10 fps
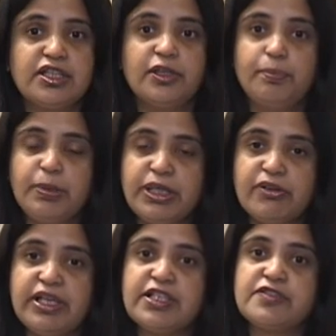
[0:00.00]
the
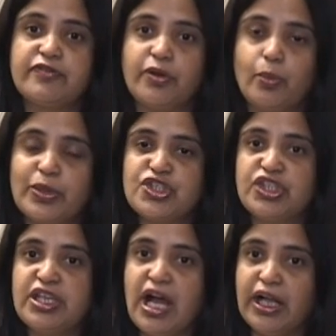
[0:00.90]
period from which
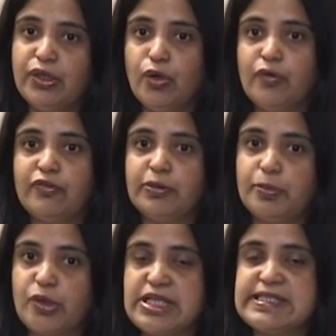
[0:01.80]
the unlawful
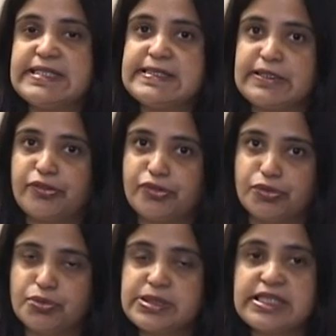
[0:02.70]
presence
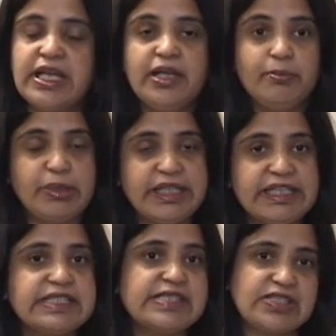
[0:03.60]
accrues
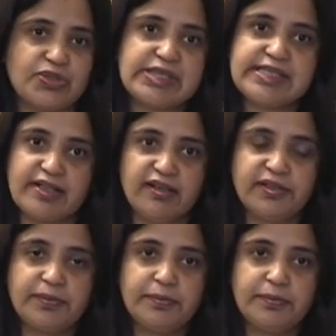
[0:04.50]
begins to start.